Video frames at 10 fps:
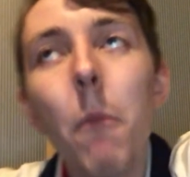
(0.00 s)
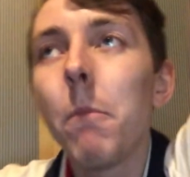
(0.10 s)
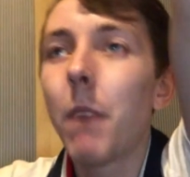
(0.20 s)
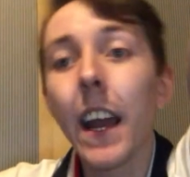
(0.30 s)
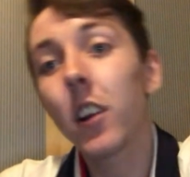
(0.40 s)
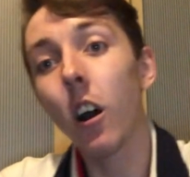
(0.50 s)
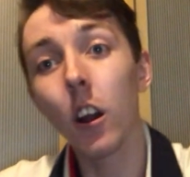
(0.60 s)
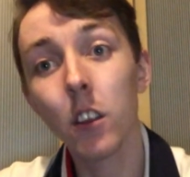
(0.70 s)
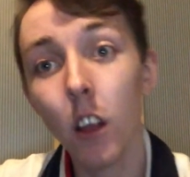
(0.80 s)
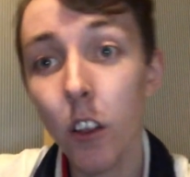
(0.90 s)
my
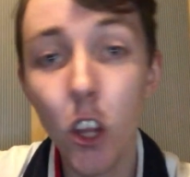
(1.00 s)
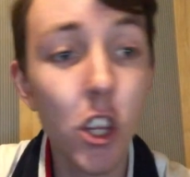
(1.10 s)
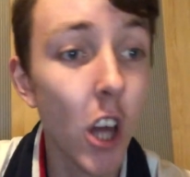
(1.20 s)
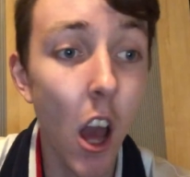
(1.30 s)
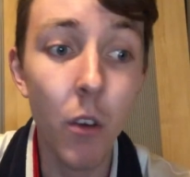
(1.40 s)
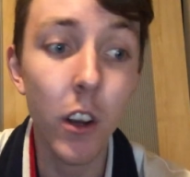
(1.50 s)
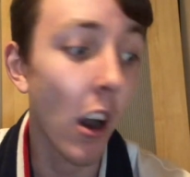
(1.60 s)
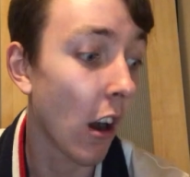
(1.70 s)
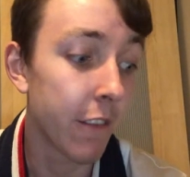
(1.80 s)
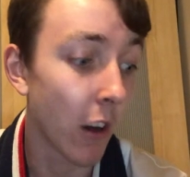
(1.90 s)
God, the show
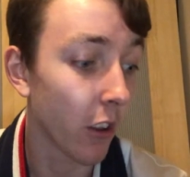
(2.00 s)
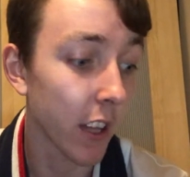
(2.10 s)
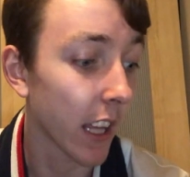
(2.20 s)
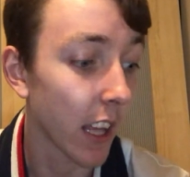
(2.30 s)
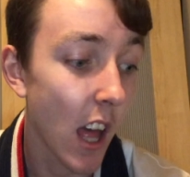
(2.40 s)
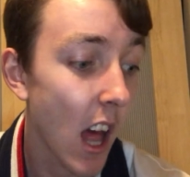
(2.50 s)
can't falter.